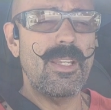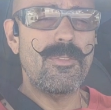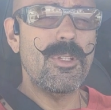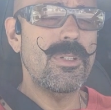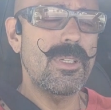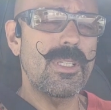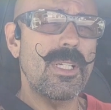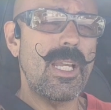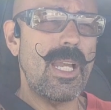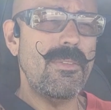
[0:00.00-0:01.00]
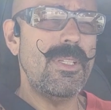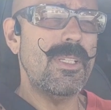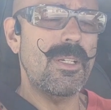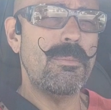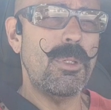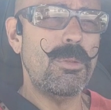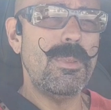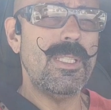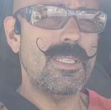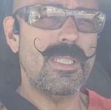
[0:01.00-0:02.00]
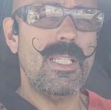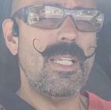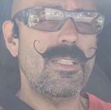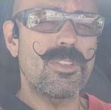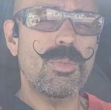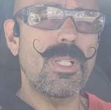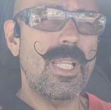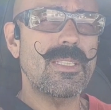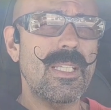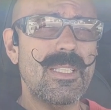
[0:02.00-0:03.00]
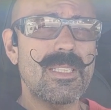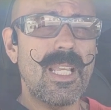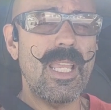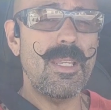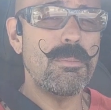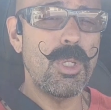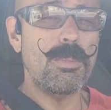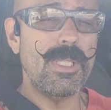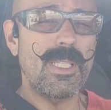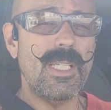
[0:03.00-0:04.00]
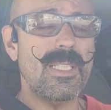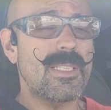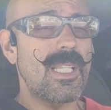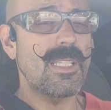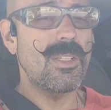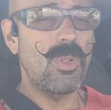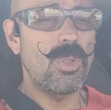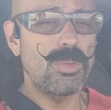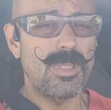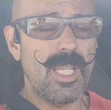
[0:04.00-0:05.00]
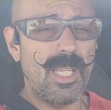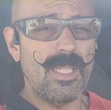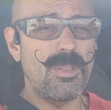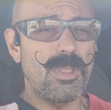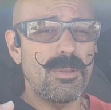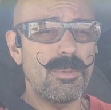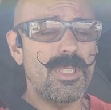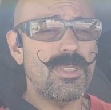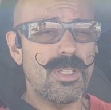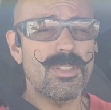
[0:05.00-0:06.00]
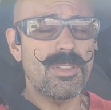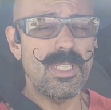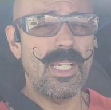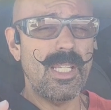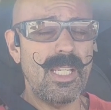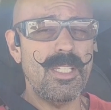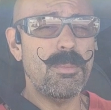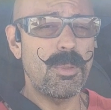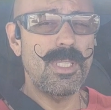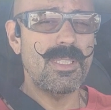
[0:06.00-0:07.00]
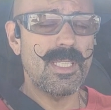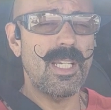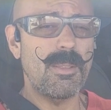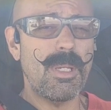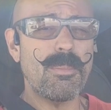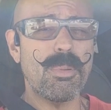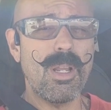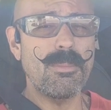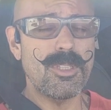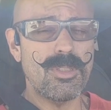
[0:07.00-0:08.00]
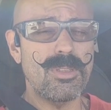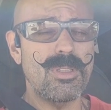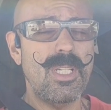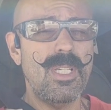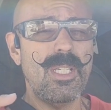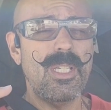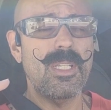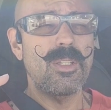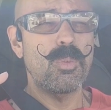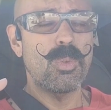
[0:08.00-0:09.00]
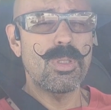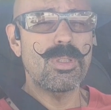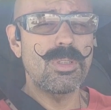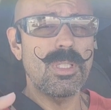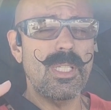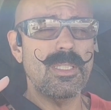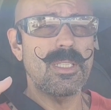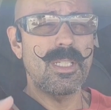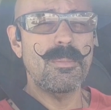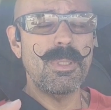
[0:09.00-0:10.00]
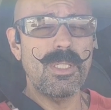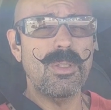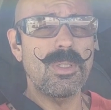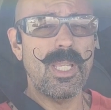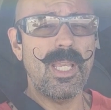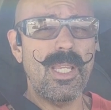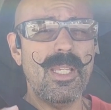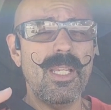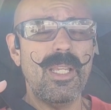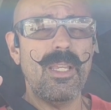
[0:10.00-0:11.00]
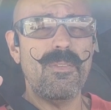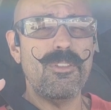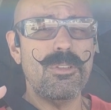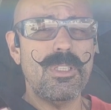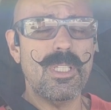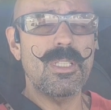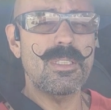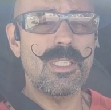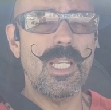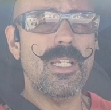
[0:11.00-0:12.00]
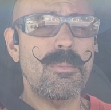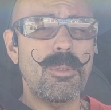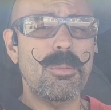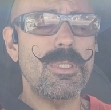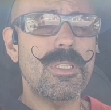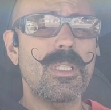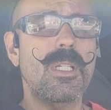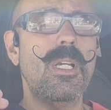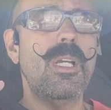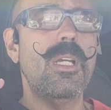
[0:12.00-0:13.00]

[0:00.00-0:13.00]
If you're having a moment today, just realize it's a moment. It's not the whole day. You can restart your day at any point in time. I promise you, the world is going to be okay if you just take a moment to